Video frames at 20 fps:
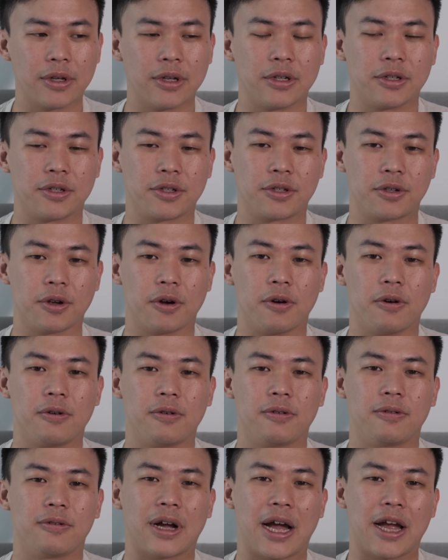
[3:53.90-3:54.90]

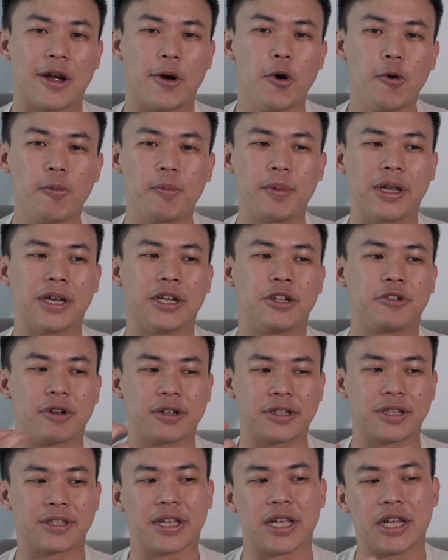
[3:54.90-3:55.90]
So I hope it
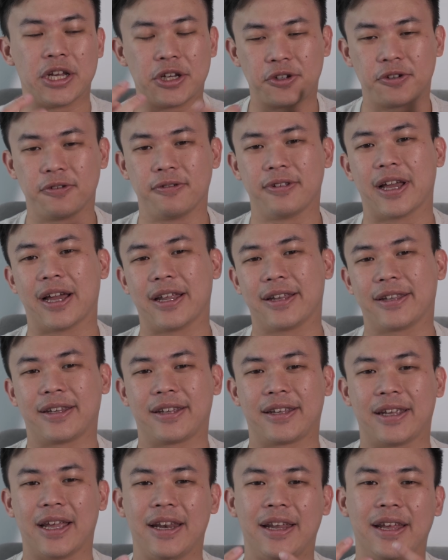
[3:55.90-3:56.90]
addresses the issue that
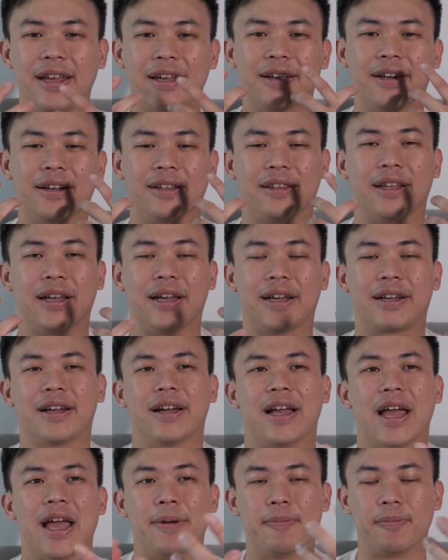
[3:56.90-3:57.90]
getting a
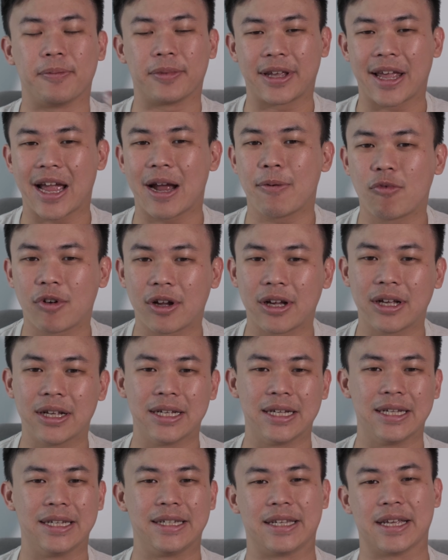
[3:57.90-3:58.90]
Leica M camera
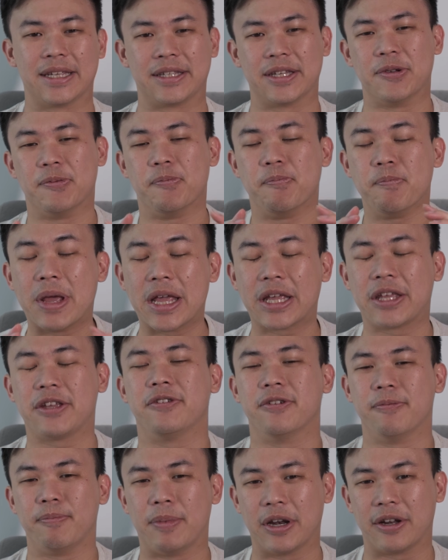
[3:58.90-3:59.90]
doesn't make
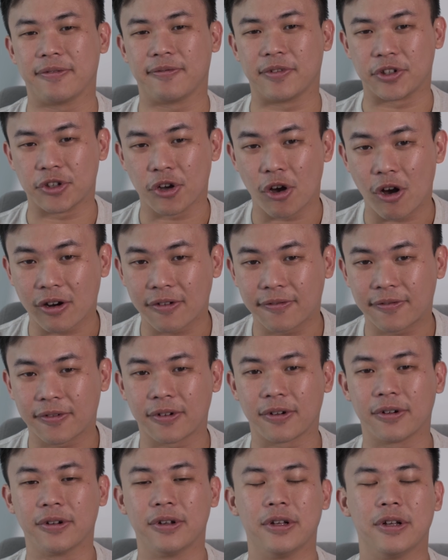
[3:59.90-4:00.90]
you a better
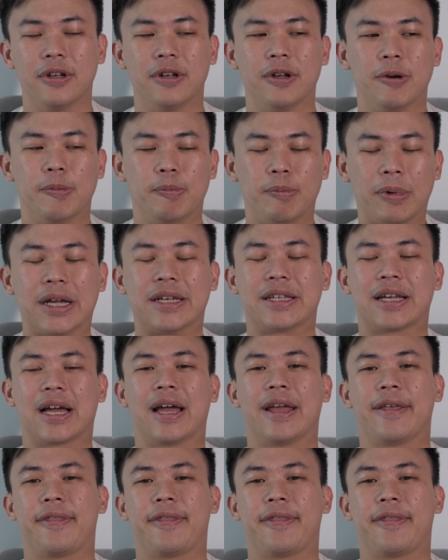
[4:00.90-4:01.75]
photographer, but I